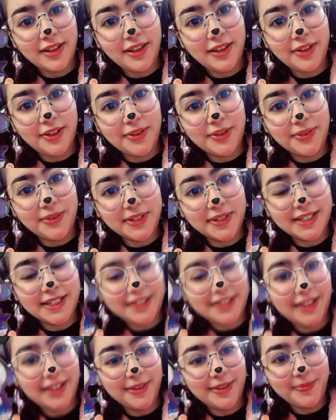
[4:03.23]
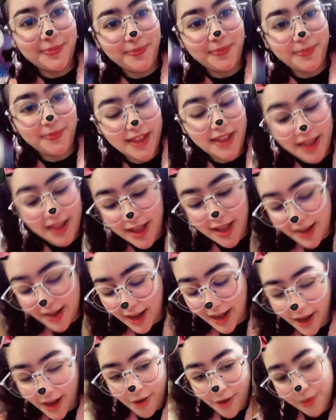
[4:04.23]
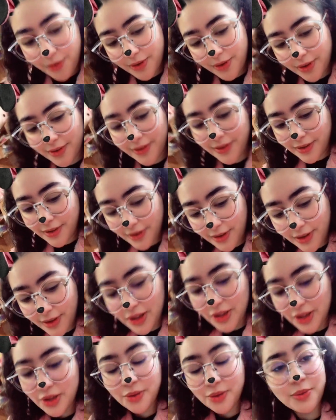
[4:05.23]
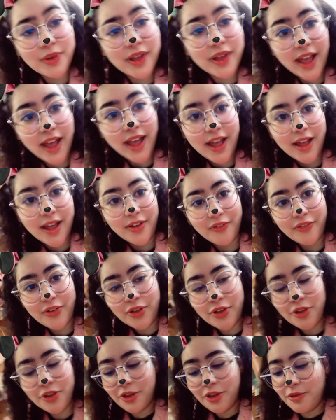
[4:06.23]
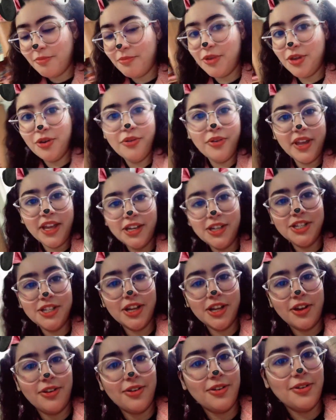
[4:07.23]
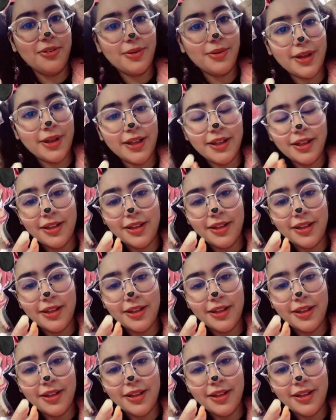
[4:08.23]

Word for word: Cute. And now we have Mew Ichigo